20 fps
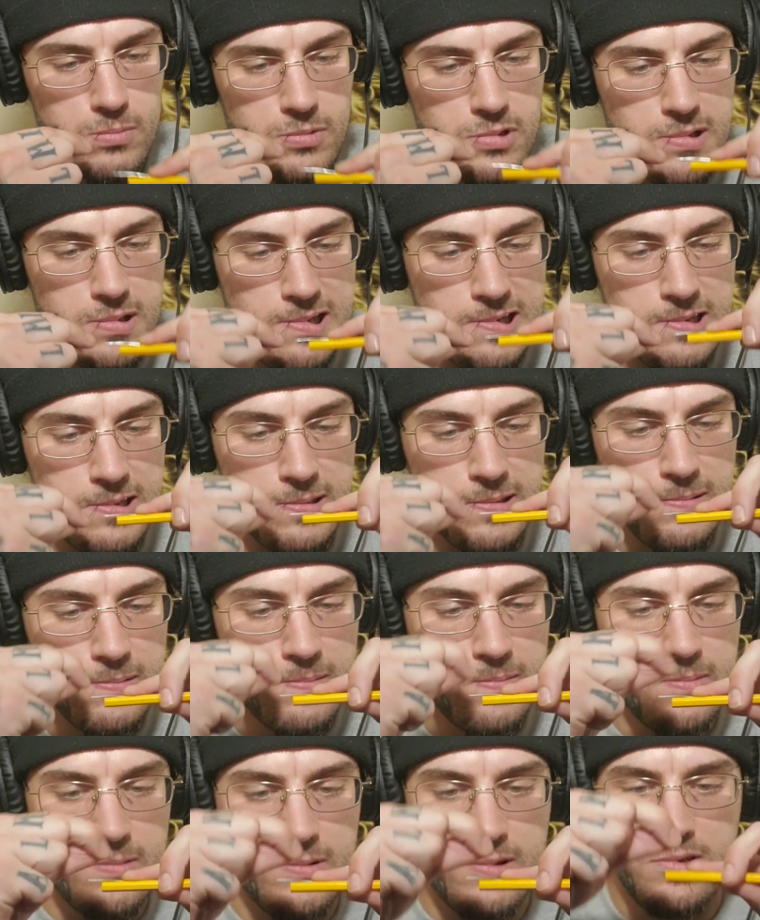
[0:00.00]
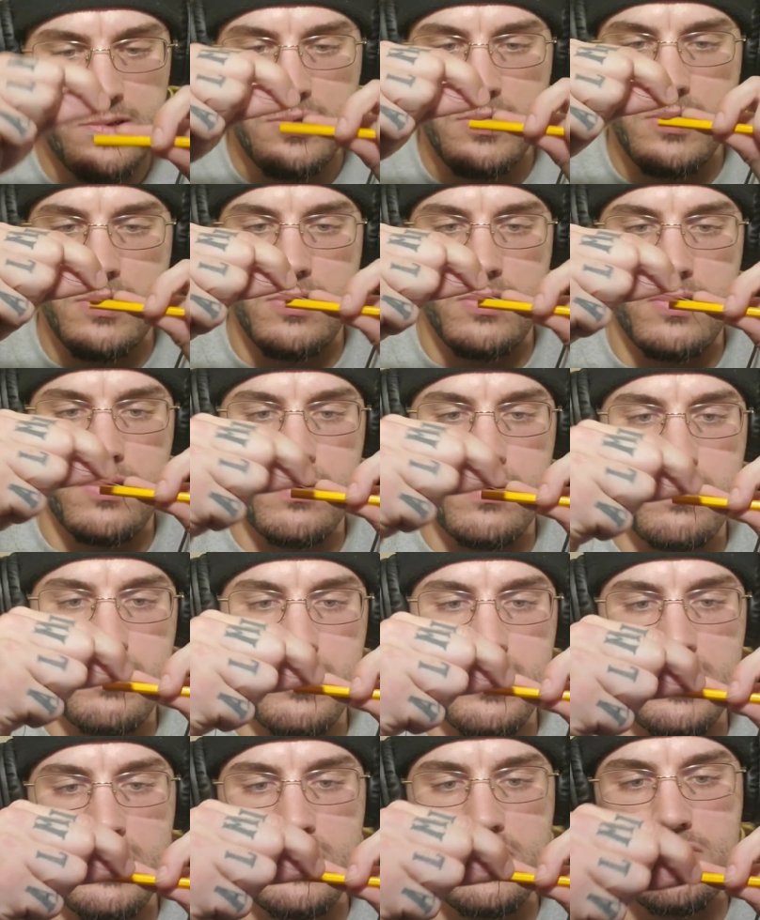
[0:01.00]
alright, so
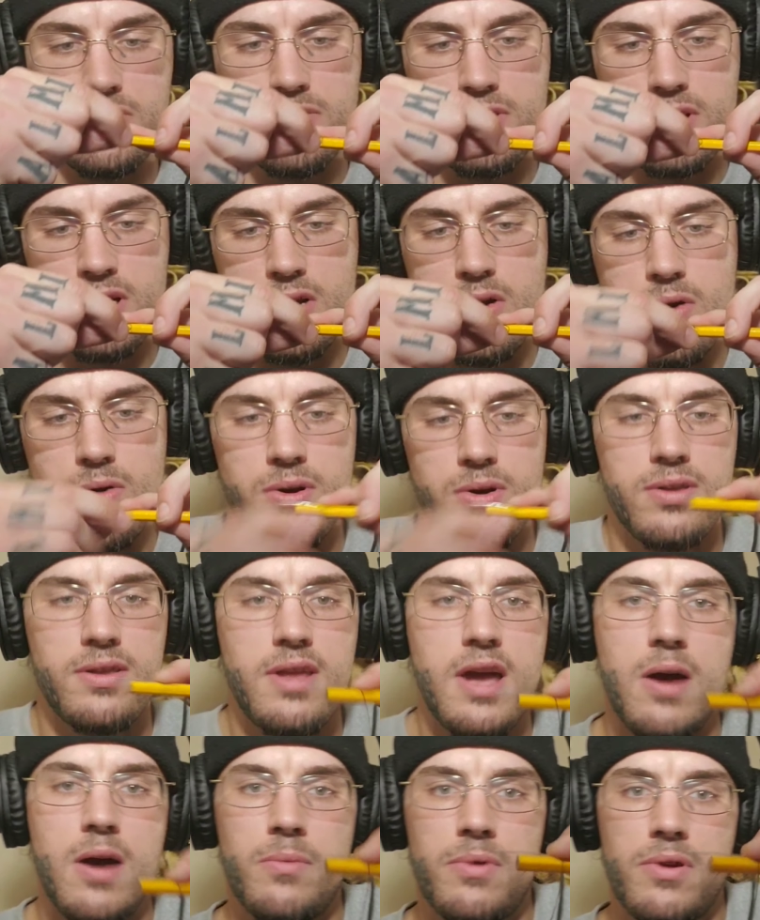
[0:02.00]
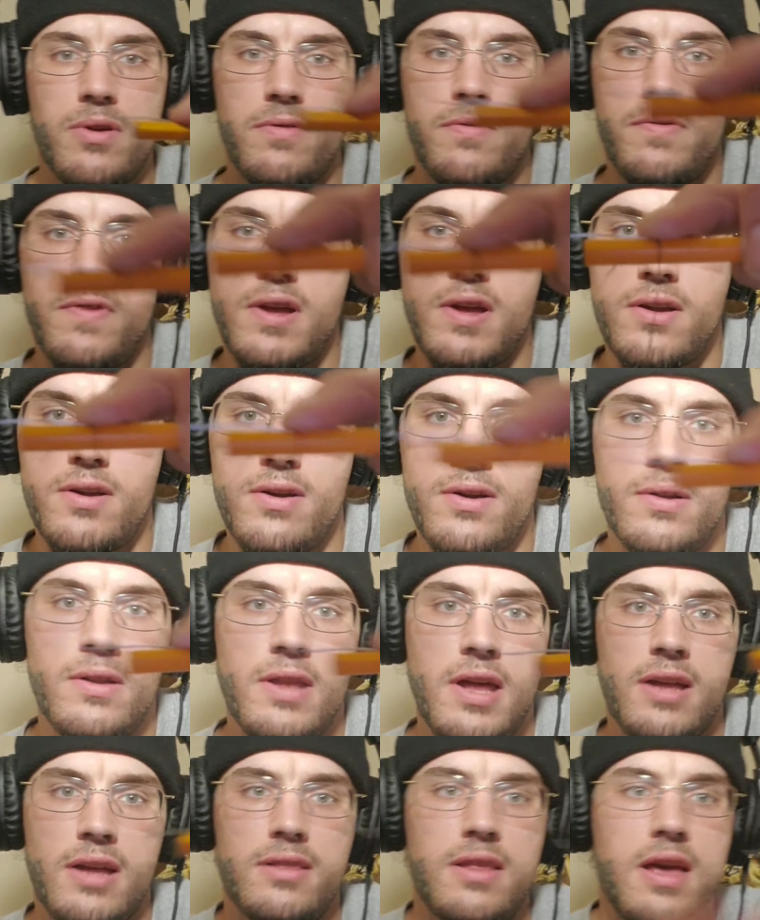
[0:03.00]
put the string, hold it down with your finger
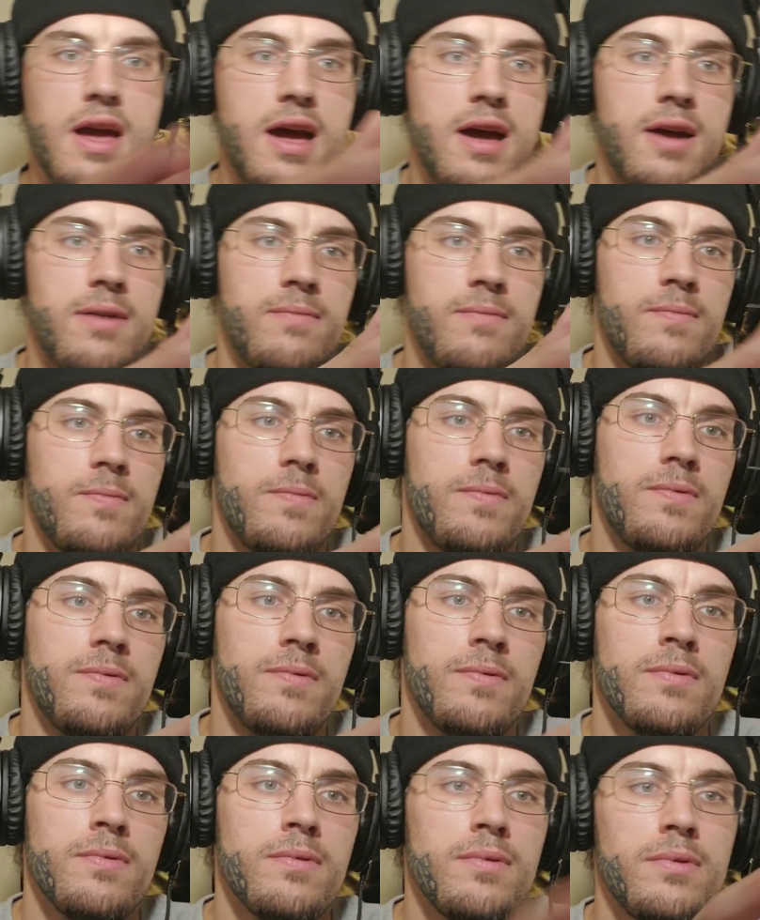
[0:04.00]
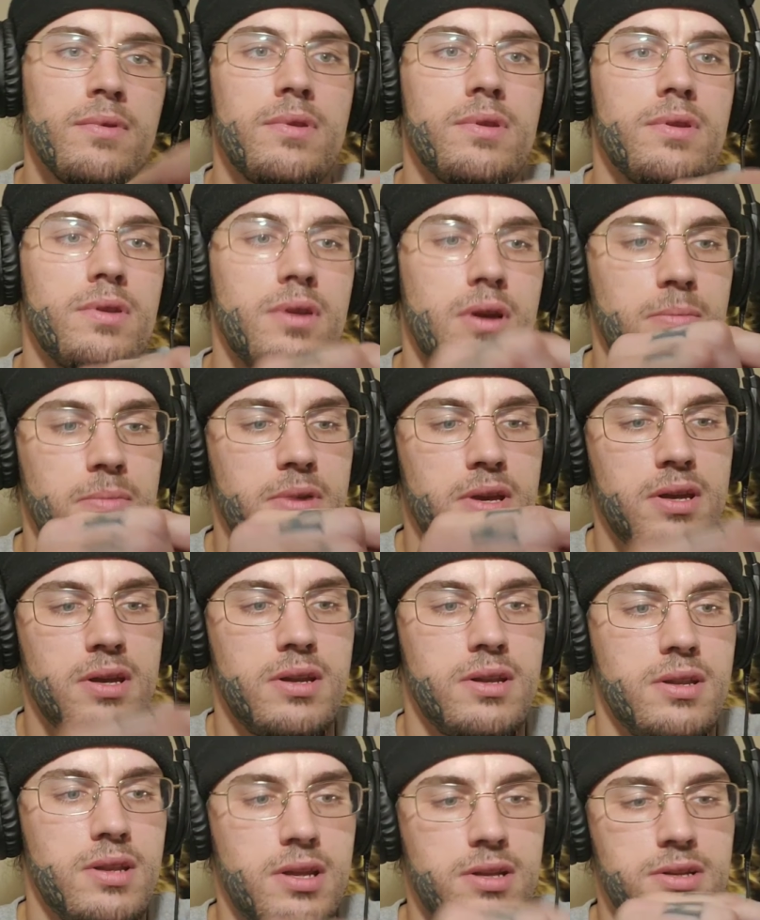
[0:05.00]
like that, you know what I mean,
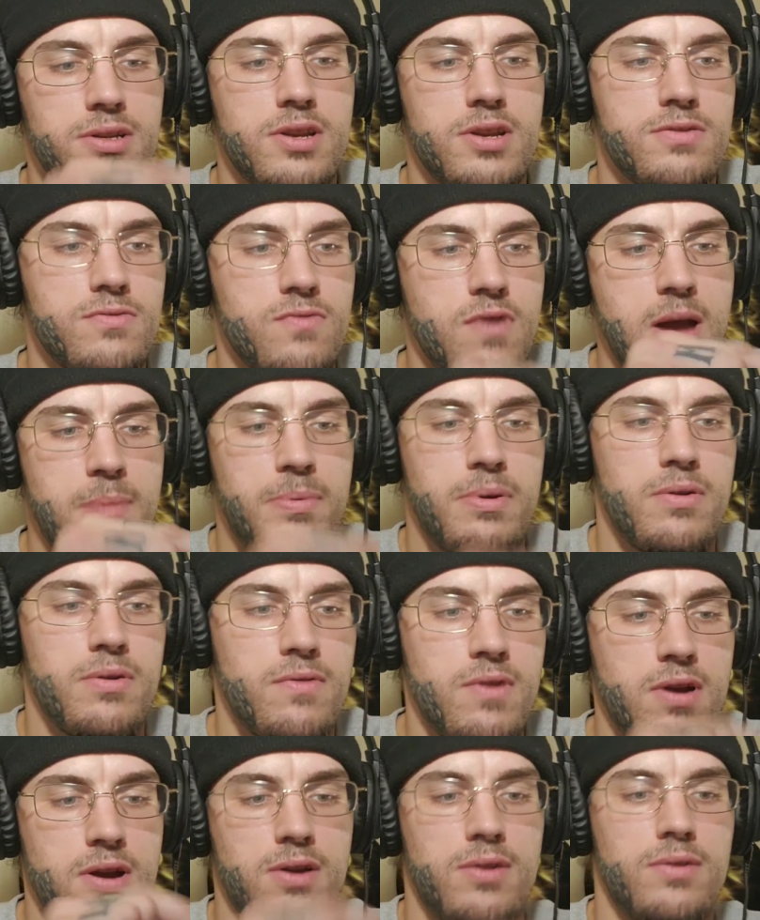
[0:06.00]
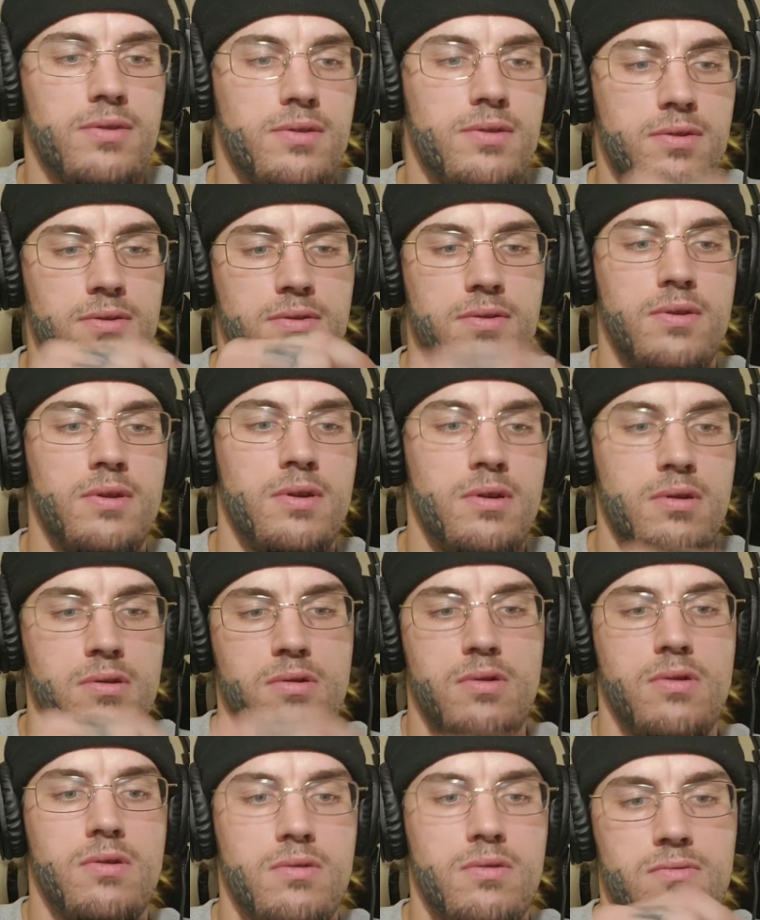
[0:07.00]
and then just wrap it around.
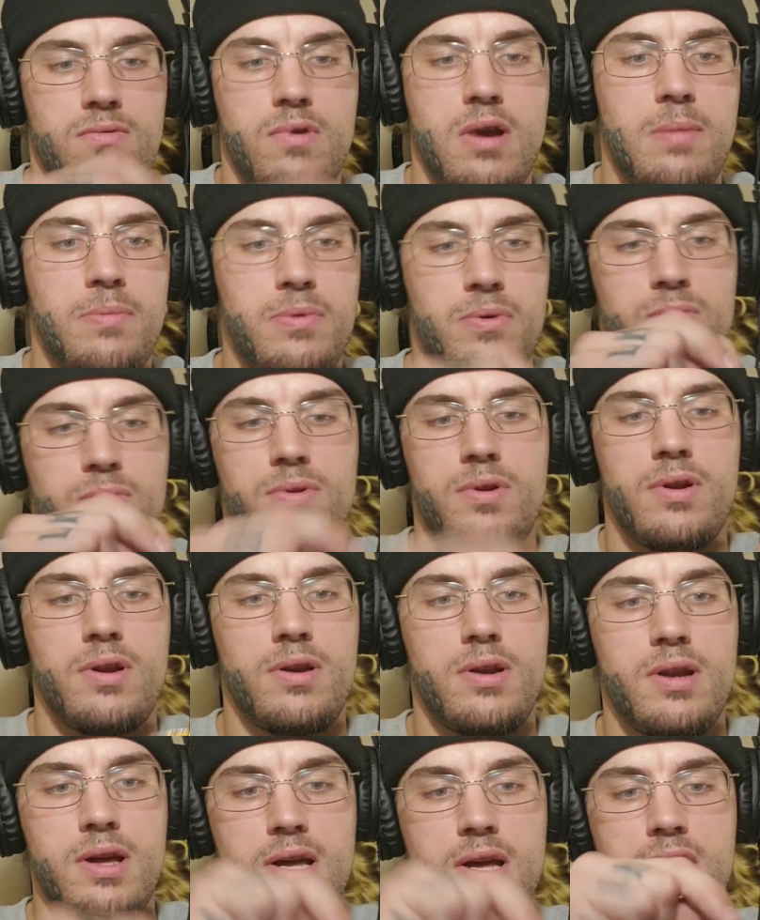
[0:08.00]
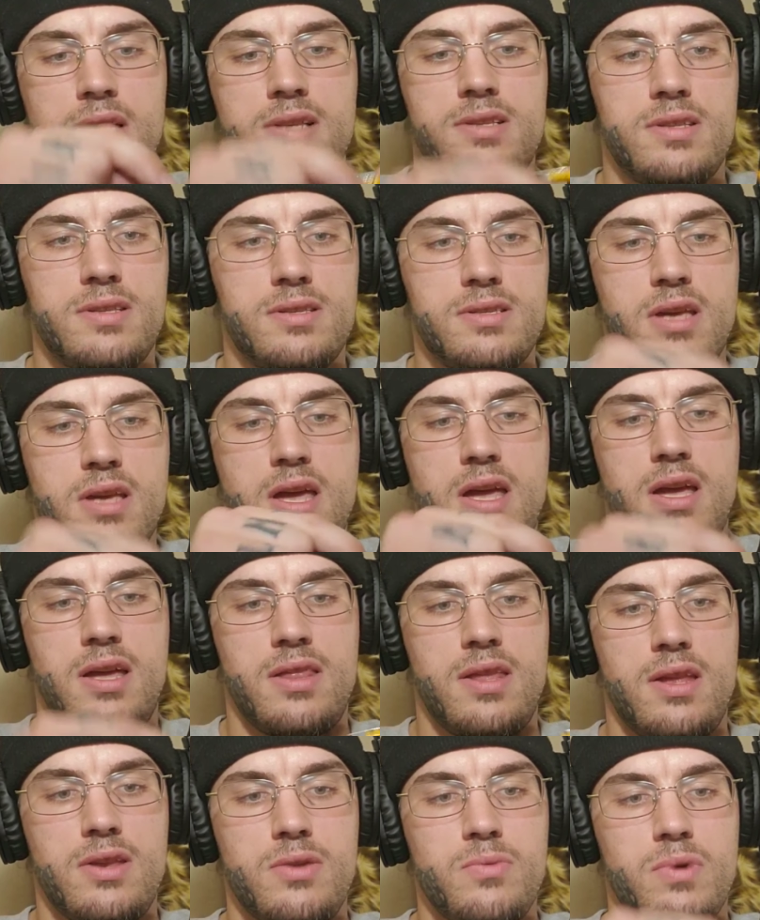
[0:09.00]
Wrap it on there nice and tight,
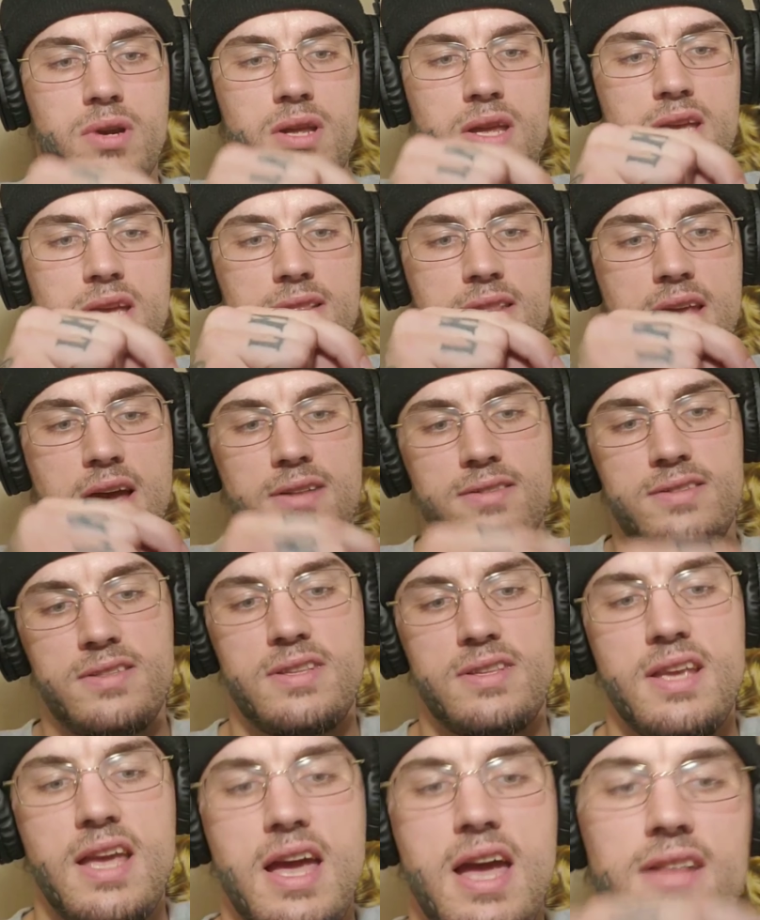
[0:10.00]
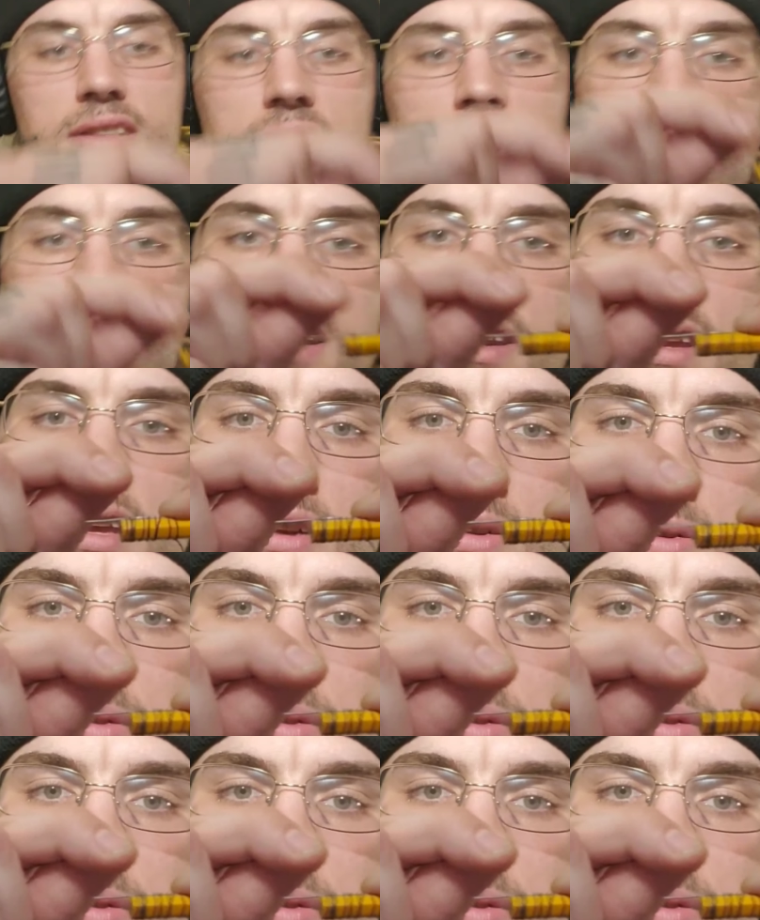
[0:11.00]
and then you want to get down to the end of the needle